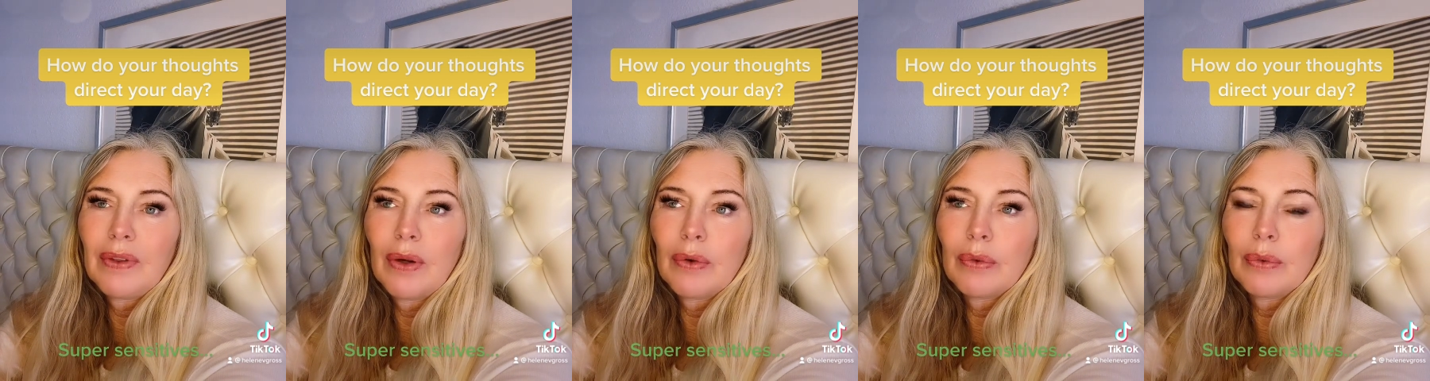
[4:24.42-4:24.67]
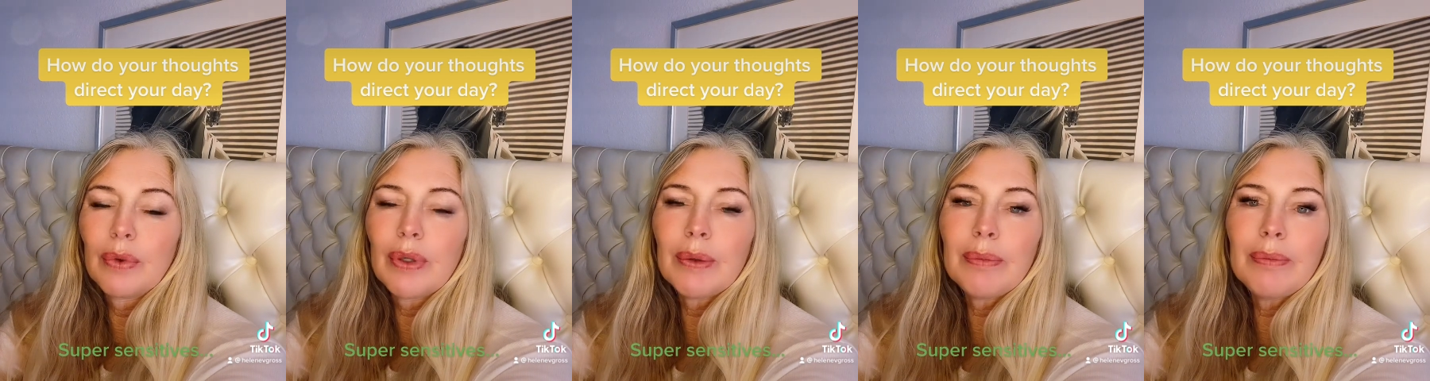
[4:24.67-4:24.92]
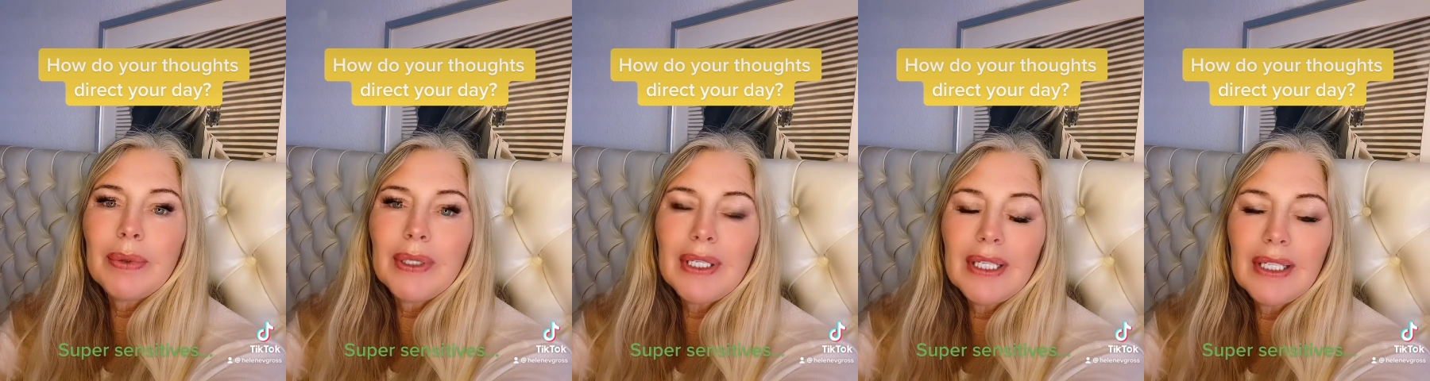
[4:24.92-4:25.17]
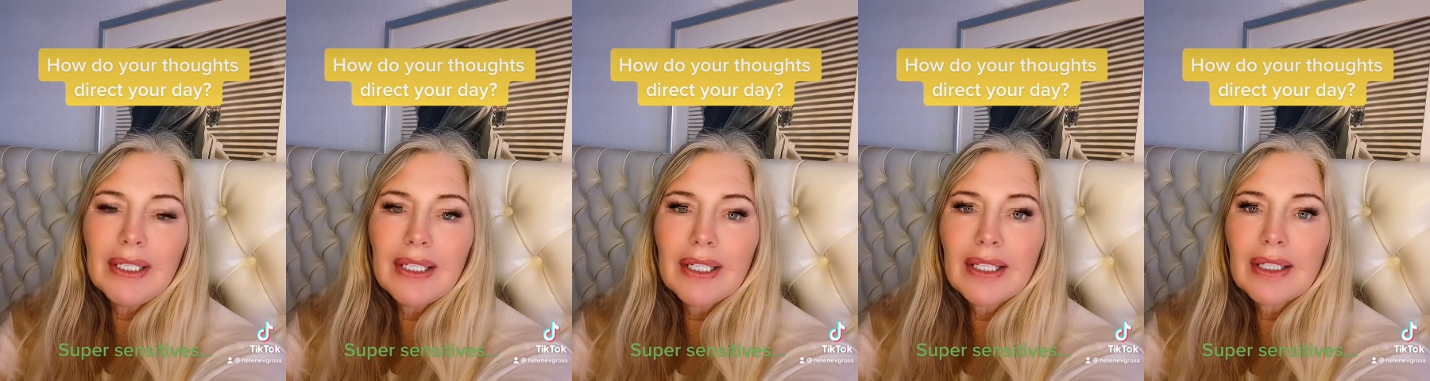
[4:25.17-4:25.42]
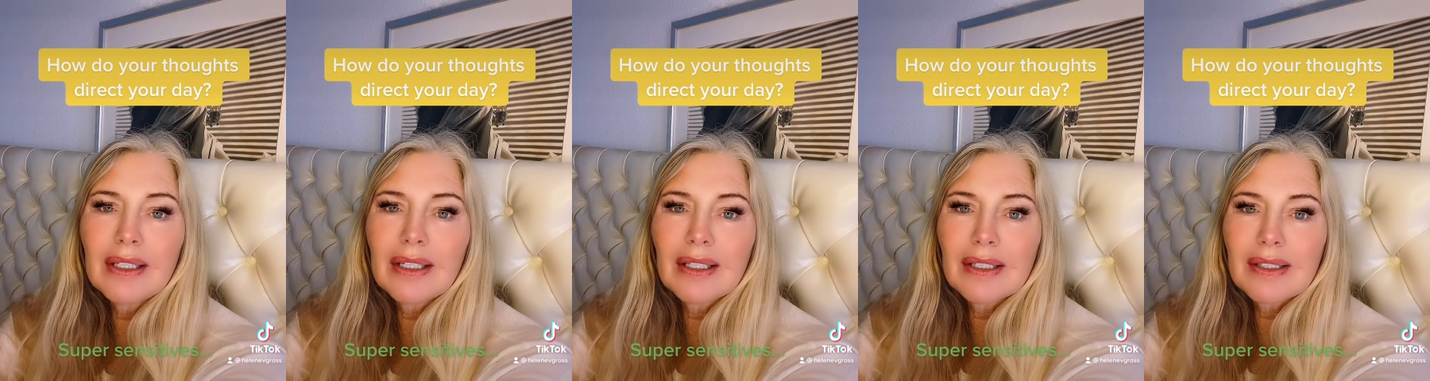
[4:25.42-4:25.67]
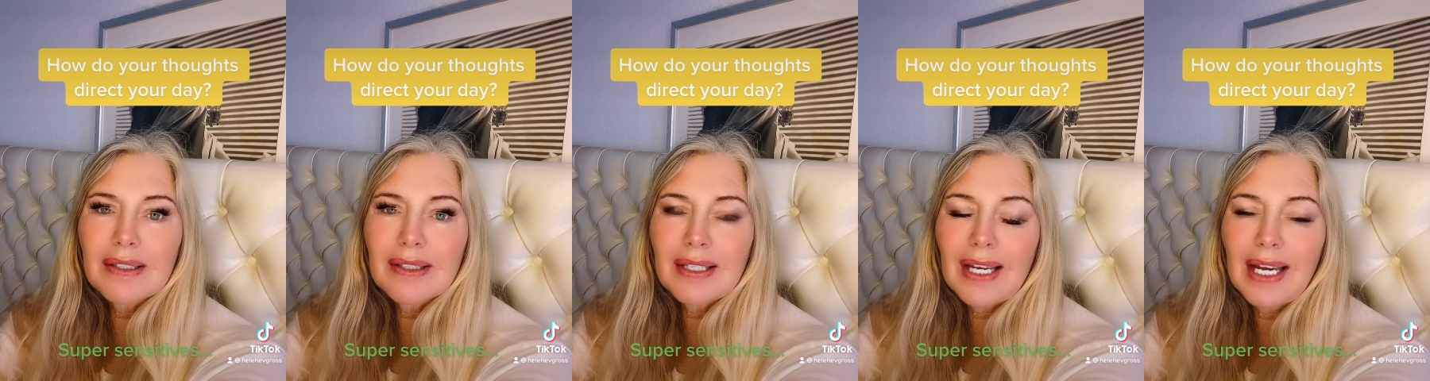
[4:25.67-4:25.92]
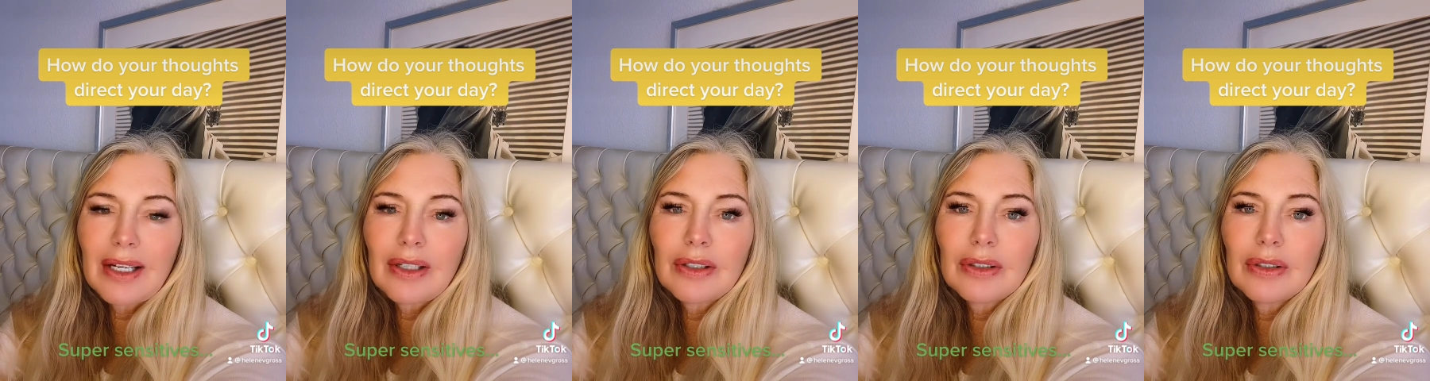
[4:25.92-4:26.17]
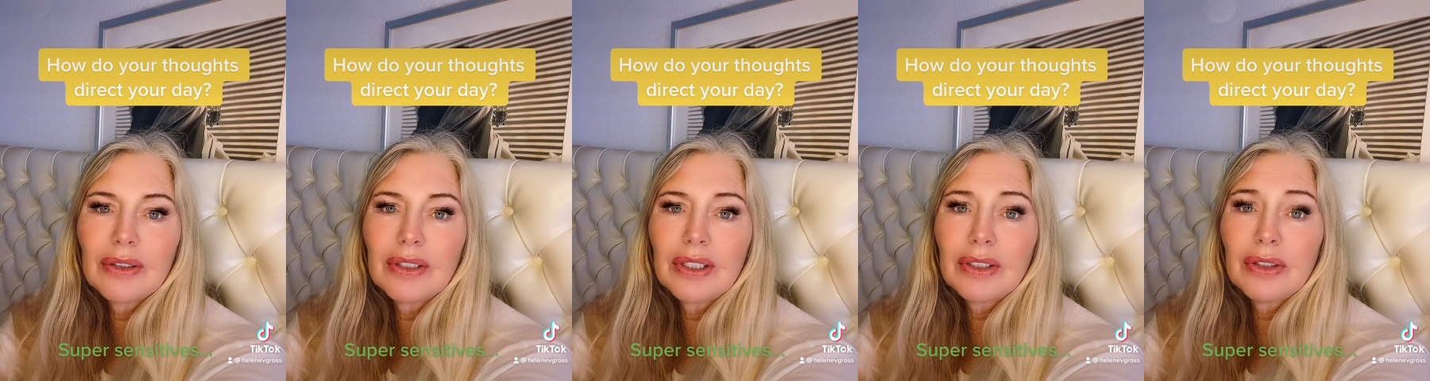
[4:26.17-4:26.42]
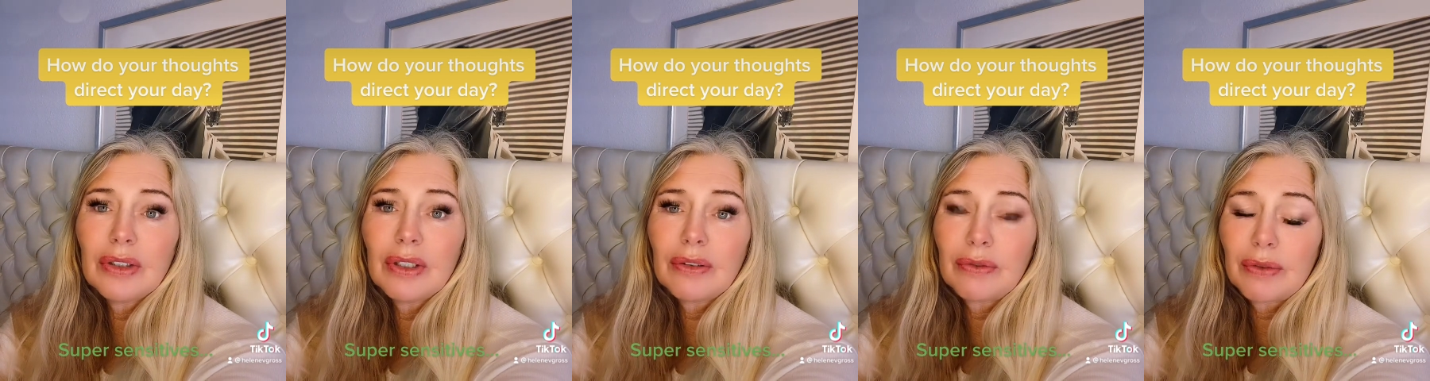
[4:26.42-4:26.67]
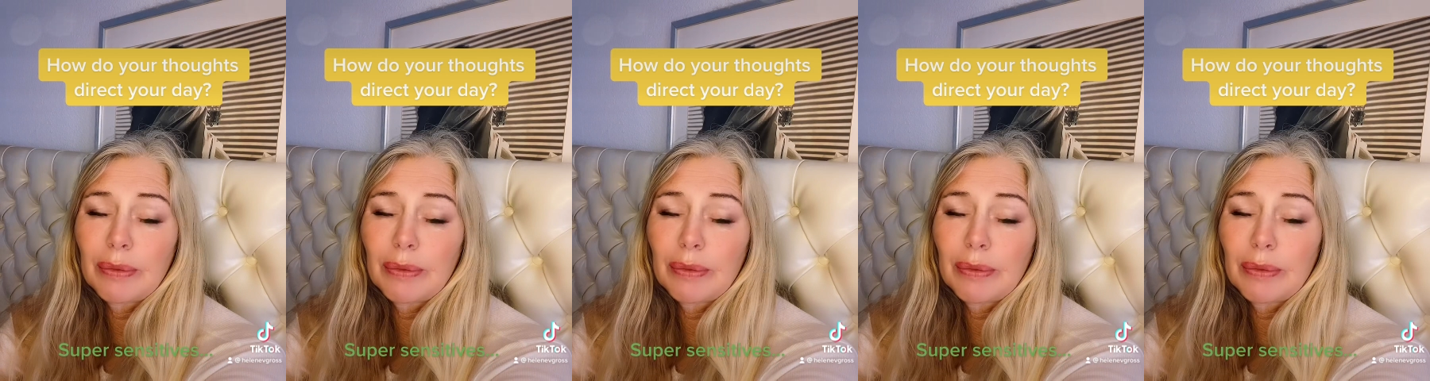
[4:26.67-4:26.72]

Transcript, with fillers: repeating a cycle that you have